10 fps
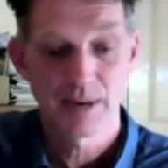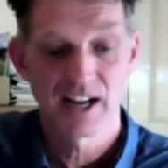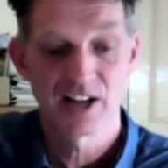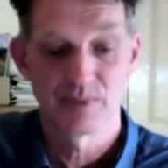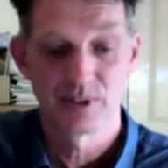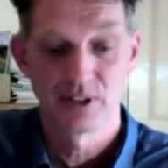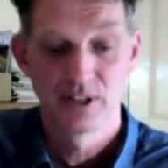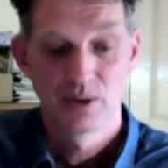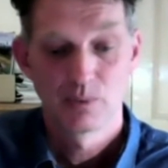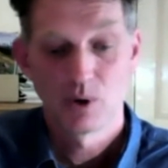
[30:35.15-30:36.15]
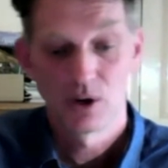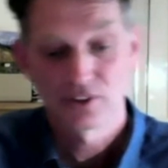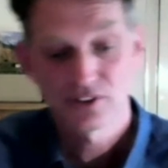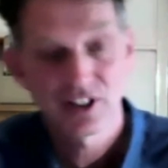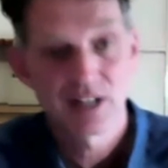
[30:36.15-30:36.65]
Pavement
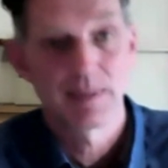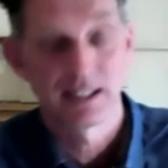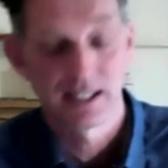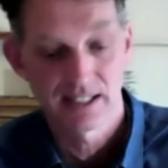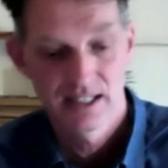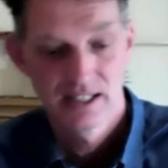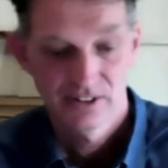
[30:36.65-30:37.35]
was seemingly